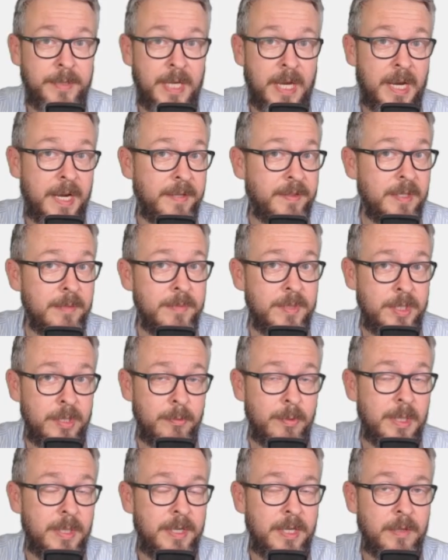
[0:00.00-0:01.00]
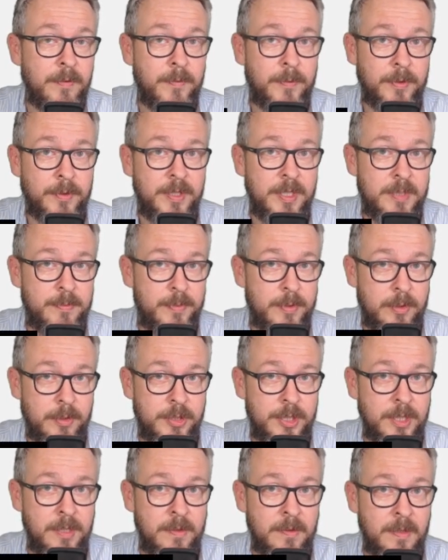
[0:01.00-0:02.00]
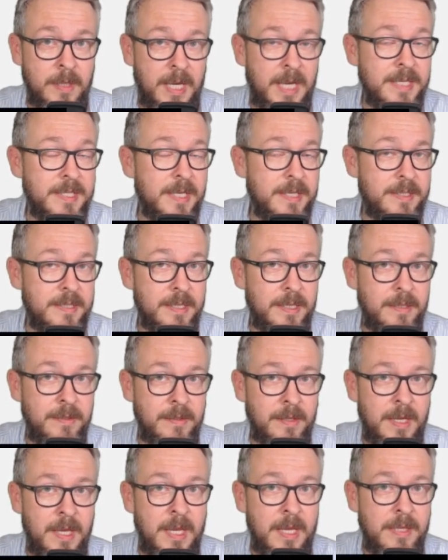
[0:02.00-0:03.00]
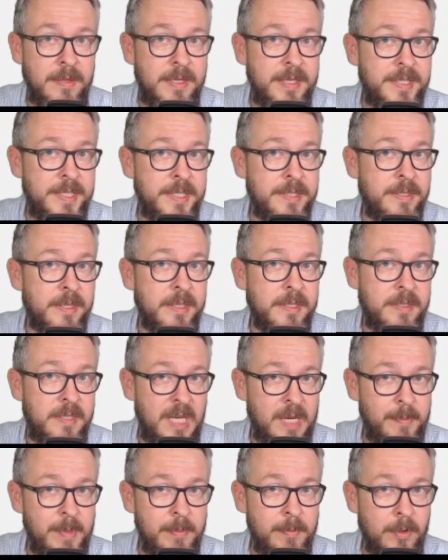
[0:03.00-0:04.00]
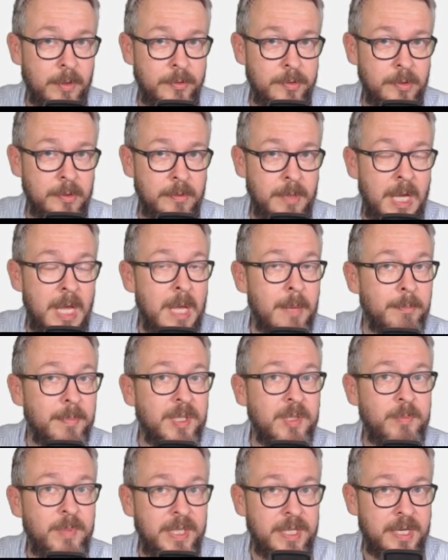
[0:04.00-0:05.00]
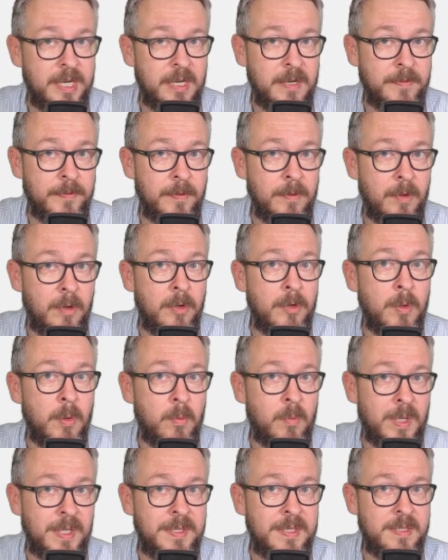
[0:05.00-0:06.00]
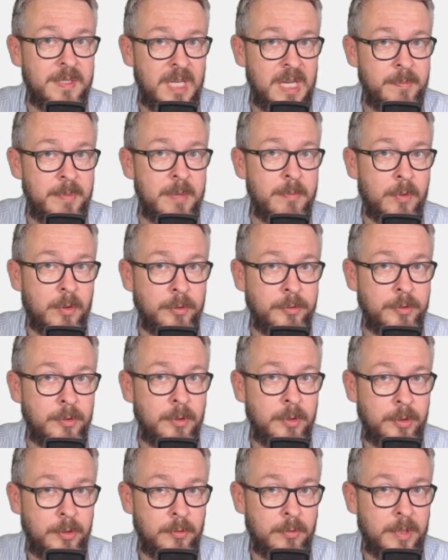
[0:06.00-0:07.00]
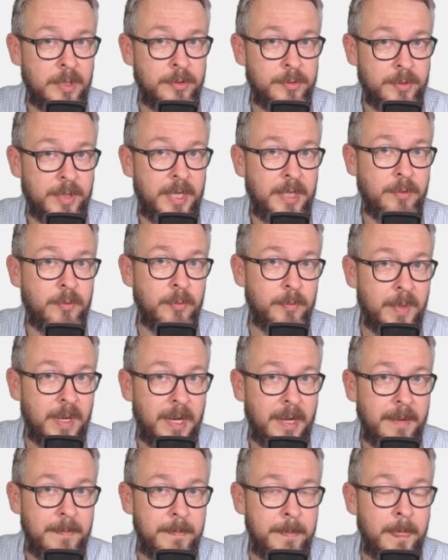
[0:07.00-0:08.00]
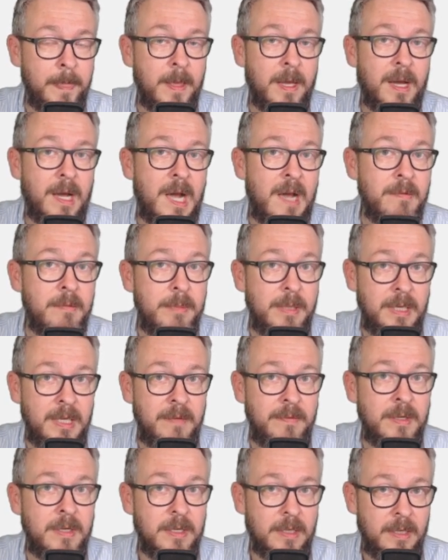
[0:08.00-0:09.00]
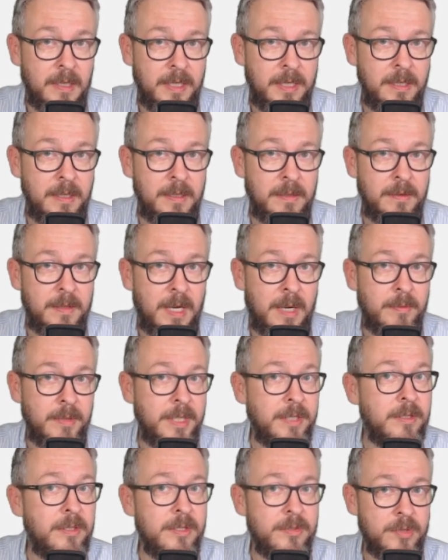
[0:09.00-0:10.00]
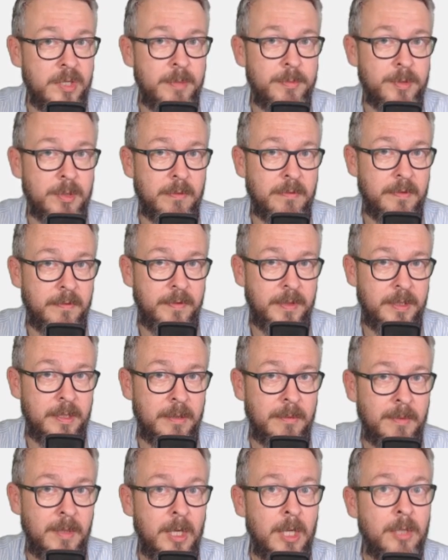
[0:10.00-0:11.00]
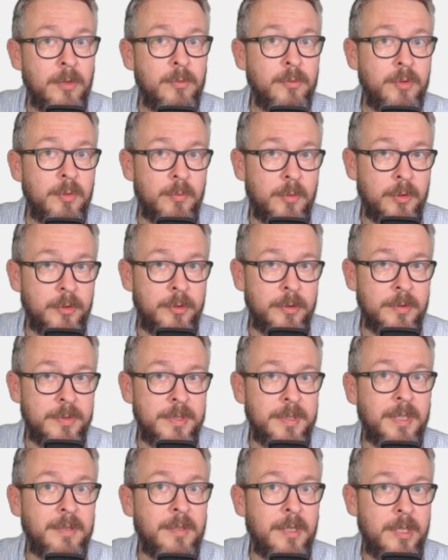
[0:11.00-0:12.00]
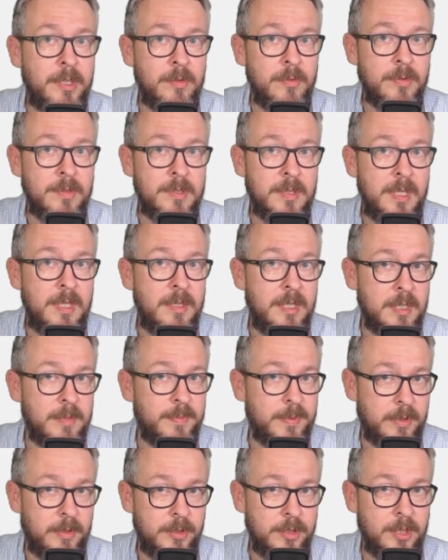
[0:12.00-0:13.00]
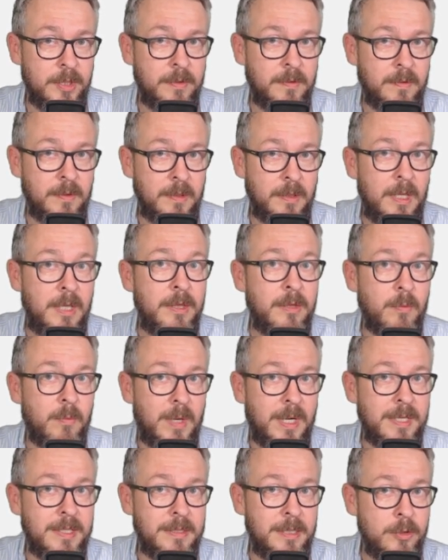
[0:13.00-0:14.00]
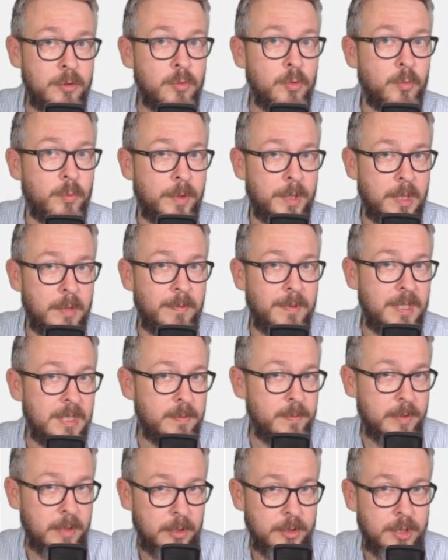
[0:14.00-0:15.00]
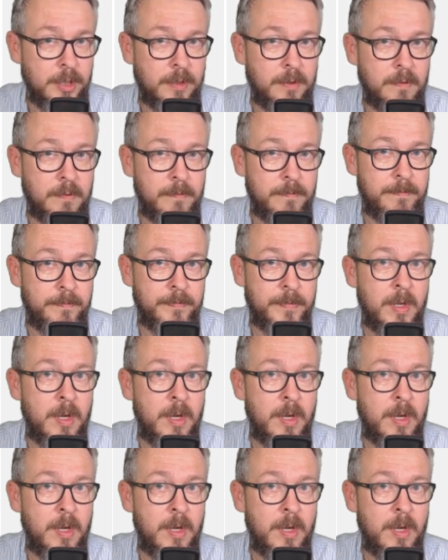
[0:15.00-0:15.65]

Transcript: of the items you will need for this project, as I said, this is the Zigbee module, but be careful on what Zigbee module you are trying to buy. I will be leaving a link down in the description of the video to the modules that are used in this project and the ones that should work with this project.